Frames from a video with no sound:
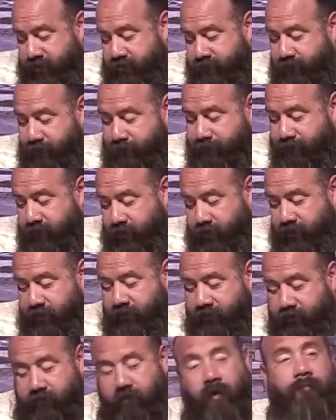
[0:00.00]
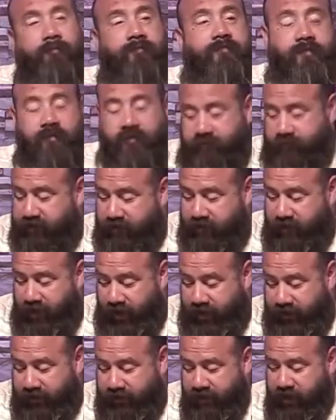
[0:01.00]
in fulfilling Psalm
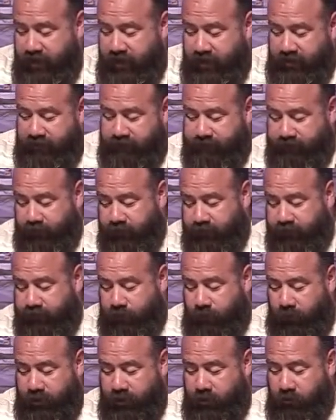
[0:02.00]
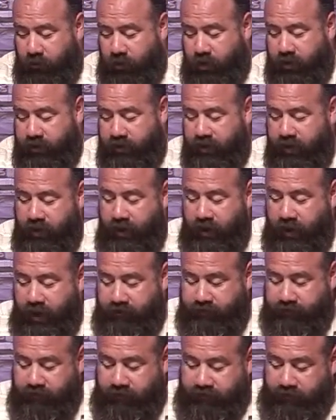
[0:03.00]
69 in verse 21.
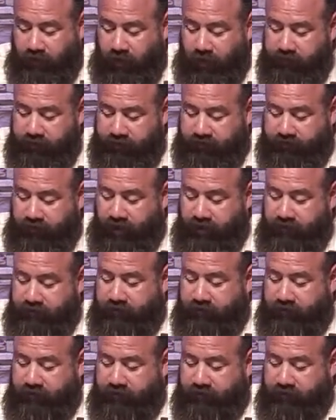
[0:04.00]
As the psalmist says,